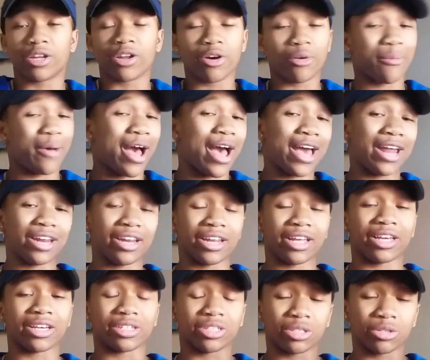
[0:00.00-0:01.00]
know my
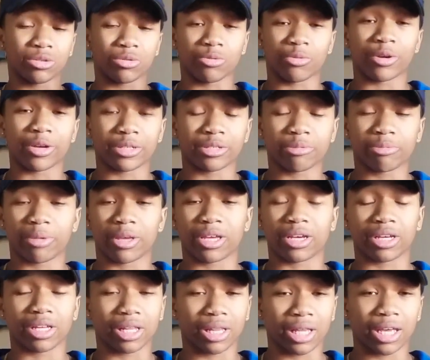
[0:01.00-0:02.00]
editing is crisp
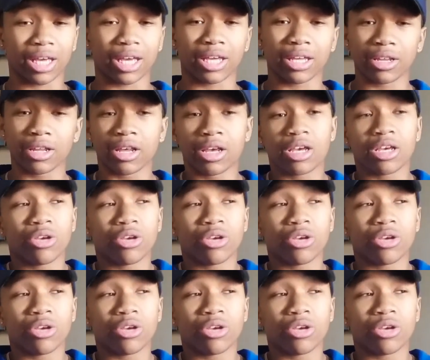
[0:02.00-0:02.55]
and clean.